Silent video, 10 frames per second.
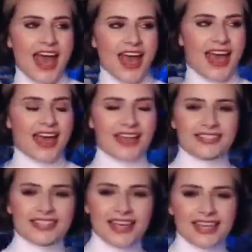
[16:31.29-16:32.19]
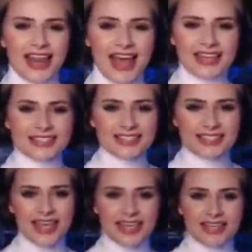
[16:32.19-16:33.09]
And uh, it has this,
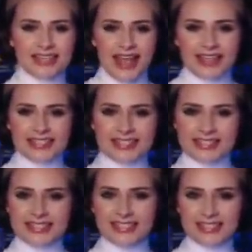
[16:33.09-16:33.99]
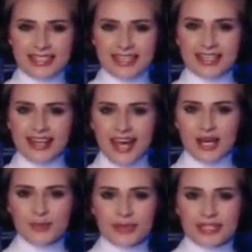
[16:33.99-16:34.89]
like, nice slit
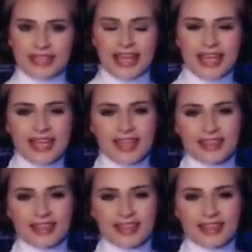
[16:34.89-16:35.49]
up the leg.